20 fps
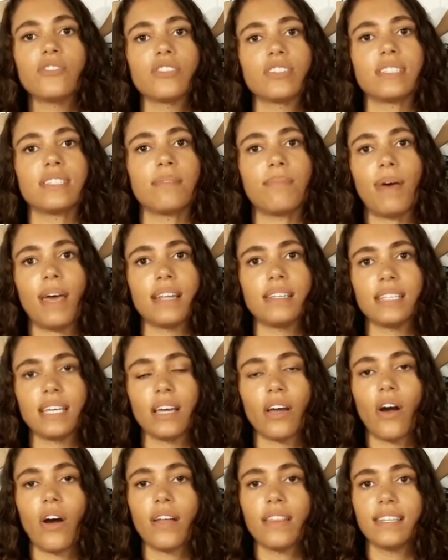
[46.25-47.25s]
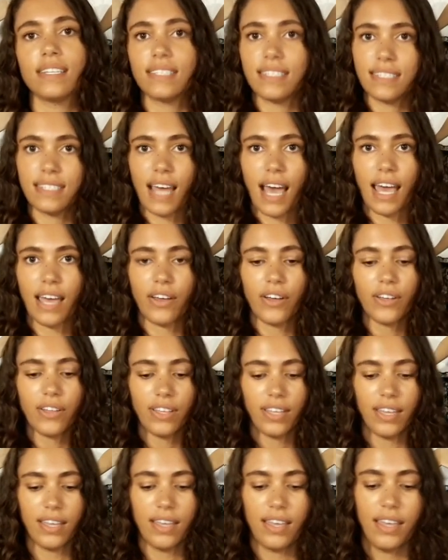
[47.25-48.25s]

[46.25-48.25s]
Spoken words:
just depending on the style.